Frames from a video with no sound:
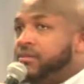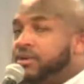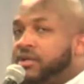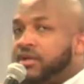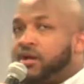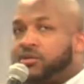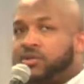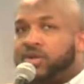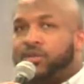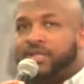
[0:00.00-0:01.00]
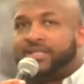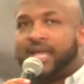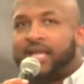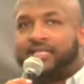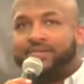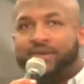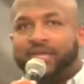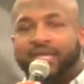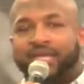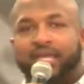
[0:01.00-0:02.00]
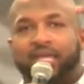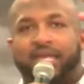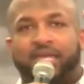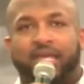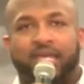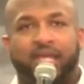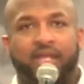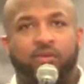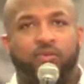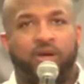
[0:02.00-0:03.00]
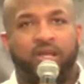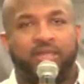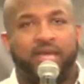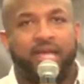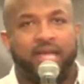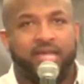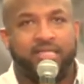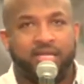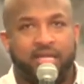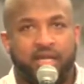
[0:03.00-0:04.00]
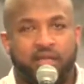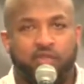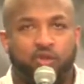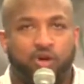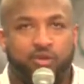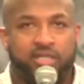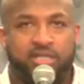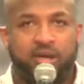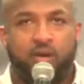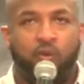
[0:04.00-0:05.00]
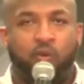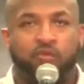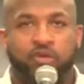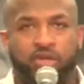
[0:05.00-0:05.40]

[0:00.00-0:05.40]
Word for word: but it also could be taken to mean anyone that is in authority over